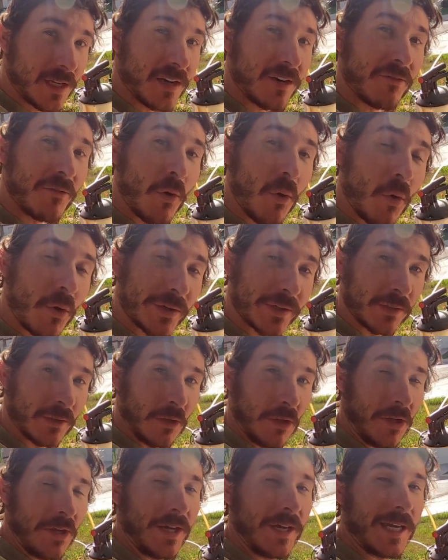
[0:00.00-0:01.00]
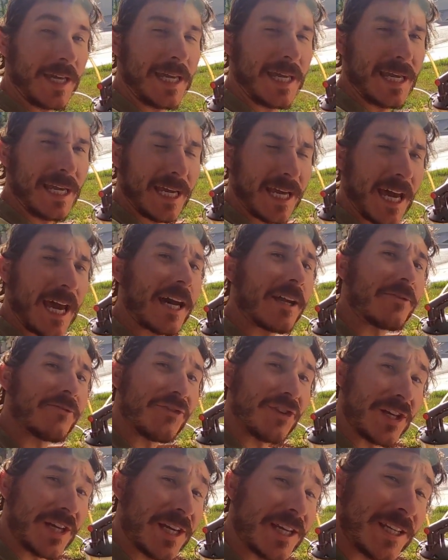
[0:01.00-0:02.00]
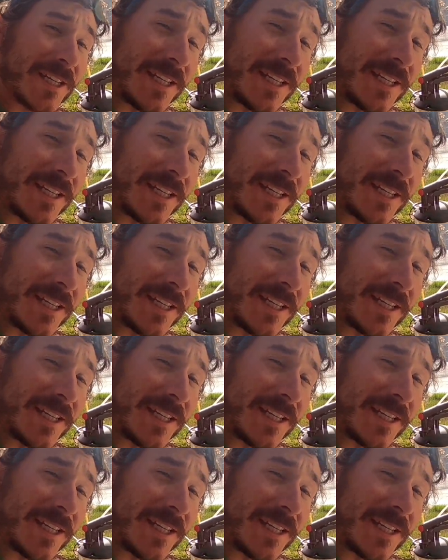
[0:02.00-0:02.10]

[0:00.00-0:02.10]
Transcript: of oil out of the